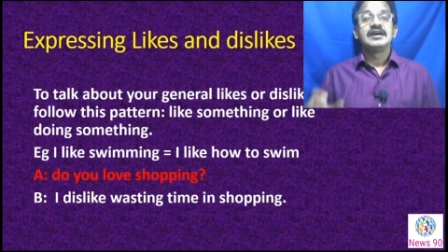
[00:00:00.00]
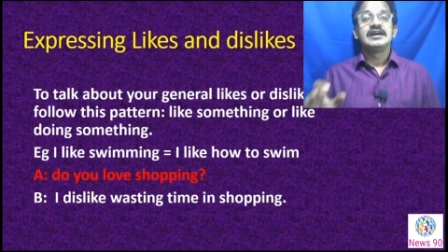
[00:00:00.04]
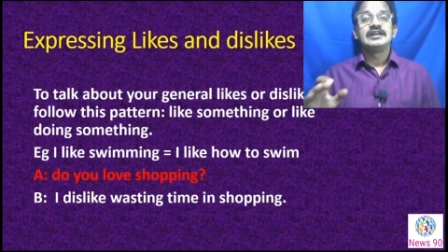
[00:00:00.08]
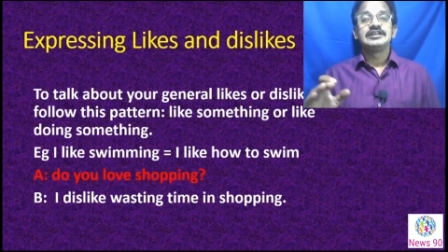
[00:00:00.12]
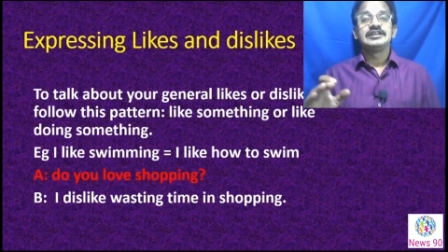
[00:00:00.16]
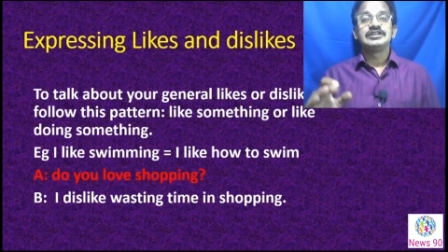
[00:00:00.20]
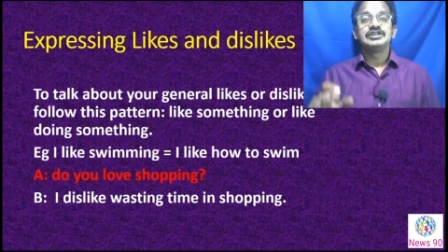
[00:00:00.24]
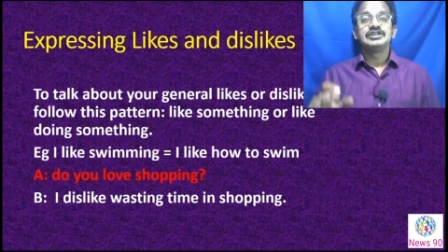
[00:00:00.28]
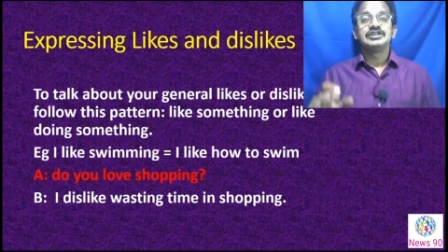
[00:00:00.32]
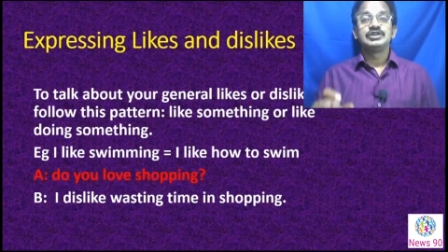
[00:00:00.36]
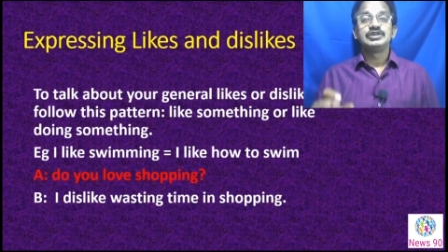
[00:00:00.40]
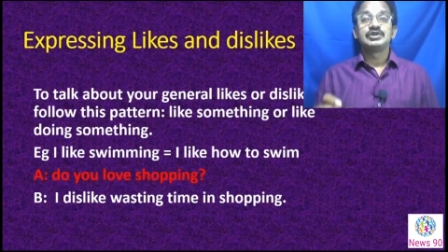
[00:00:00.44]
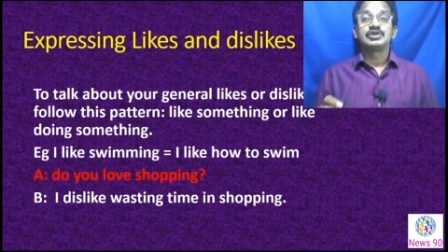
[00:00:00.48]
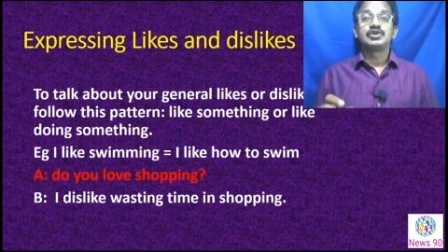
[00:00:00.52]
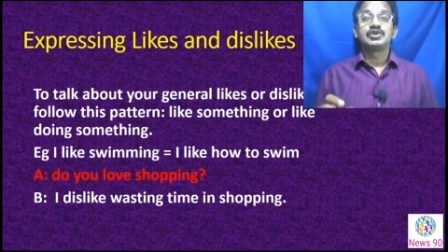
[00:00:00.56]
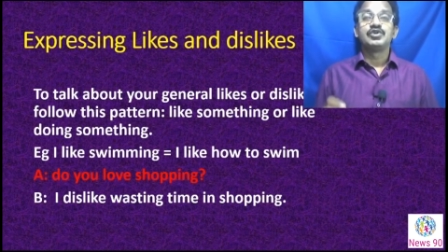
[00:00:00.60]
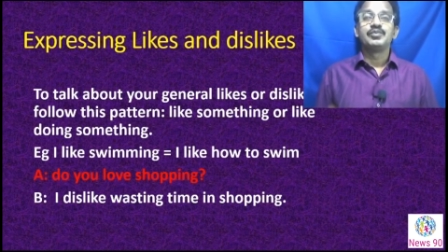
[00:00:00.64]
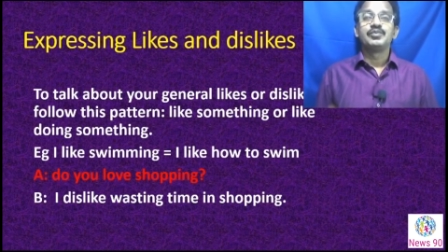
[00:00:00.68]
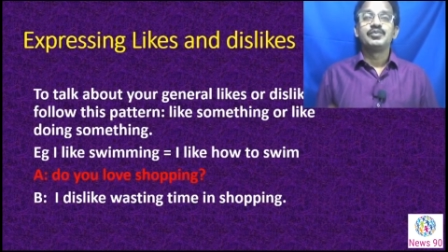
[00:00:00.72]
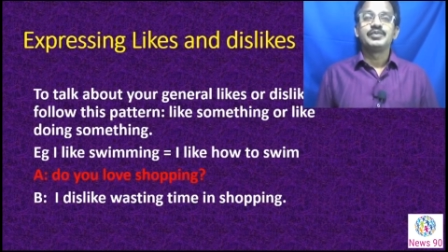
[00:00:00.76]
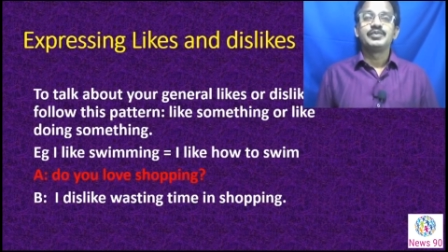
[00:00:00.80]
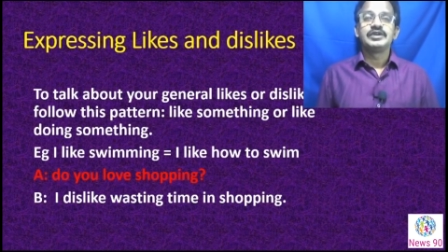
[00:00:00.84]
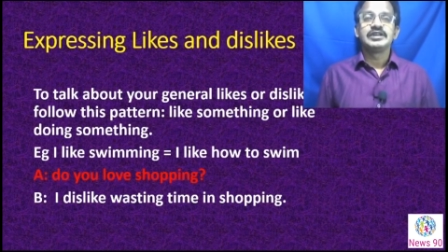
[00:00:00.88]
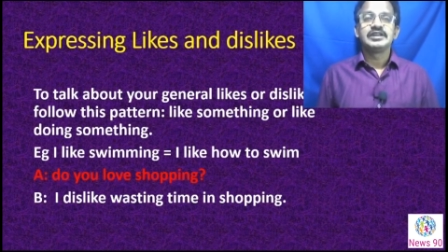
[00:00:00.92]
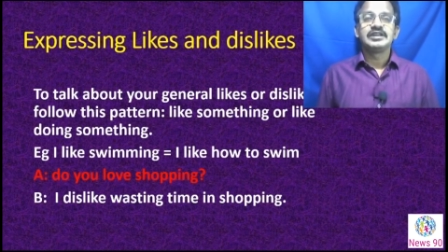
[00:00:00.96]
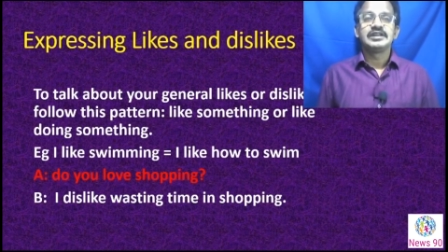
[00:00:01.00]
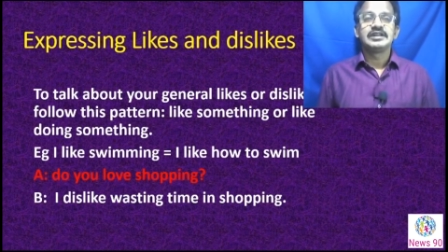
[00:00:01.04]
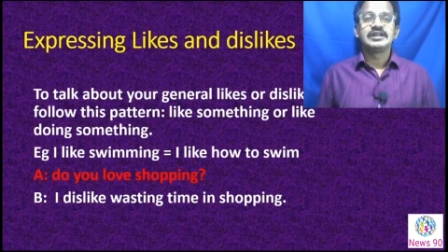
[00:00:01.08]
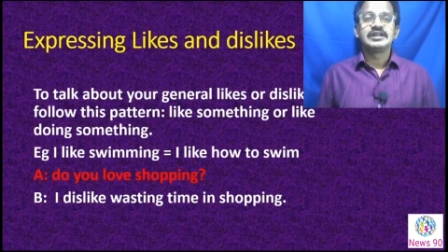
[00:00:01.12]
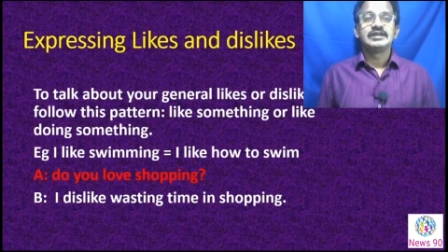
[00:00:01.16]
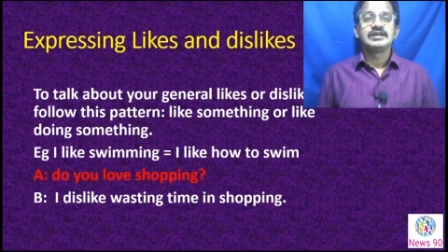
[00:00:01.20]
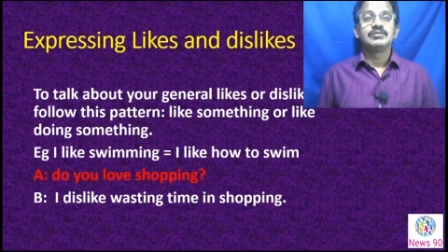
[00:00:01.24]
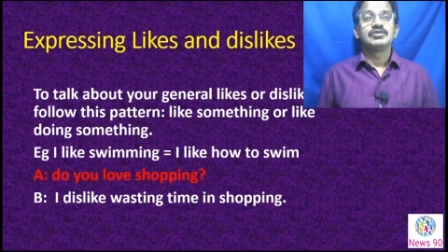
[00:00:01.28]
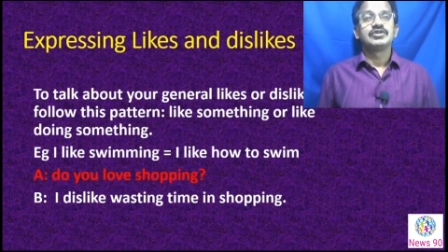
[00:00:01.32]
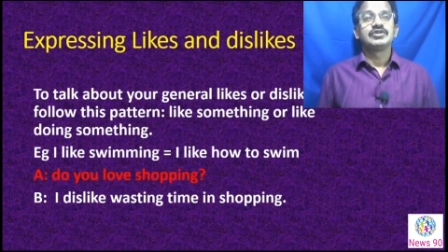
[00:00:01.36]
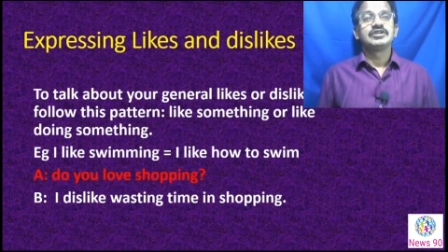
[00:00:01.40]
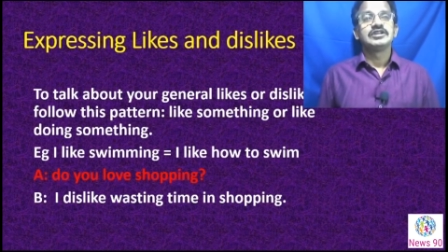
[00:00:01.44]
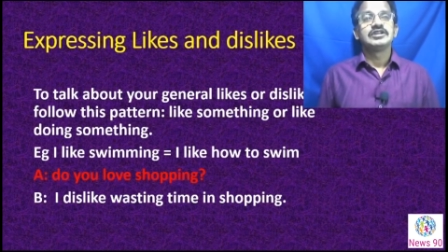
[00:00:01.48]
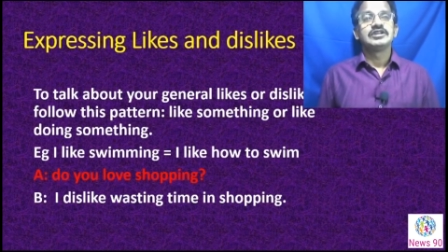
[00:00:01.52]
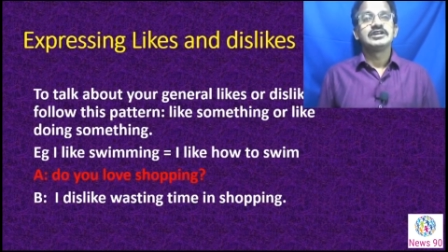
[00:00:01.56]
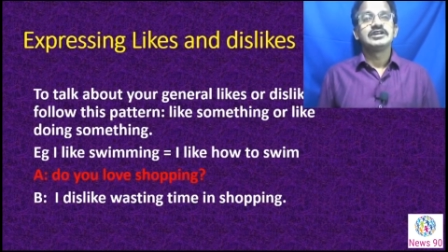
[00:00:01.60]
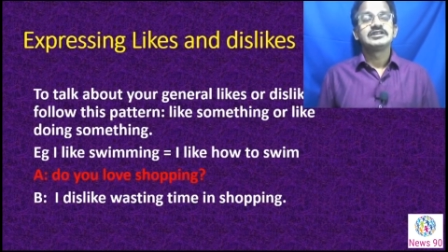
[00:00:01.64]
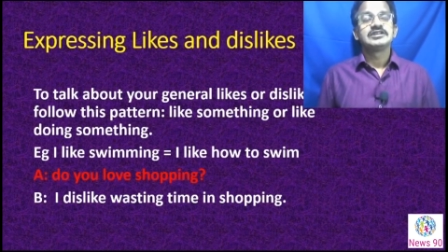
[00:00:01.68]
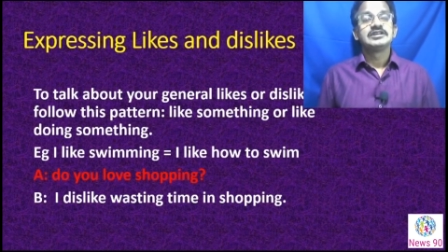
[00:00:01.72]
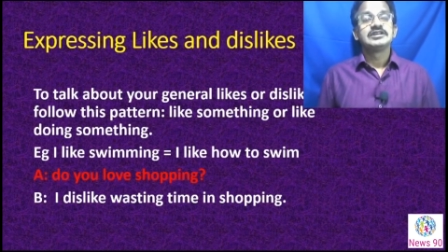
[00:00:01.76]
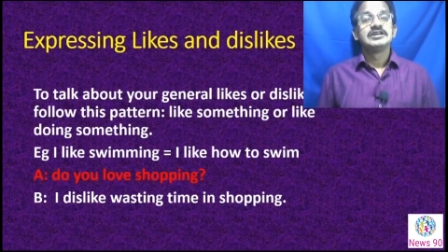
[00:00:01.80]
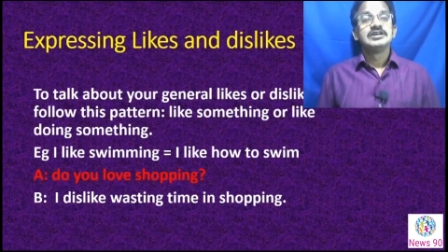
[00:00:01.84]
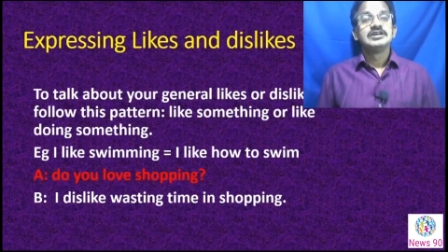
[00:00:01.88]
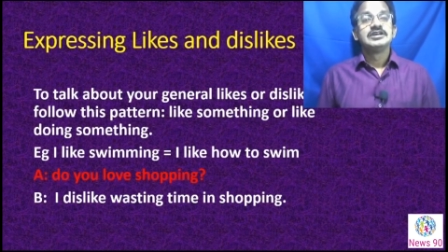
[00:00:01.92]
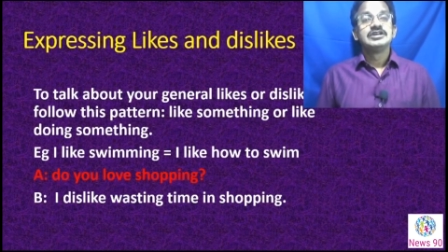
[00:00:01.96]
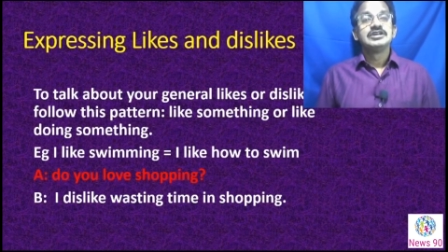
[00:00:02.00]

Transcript: and your opinion about that.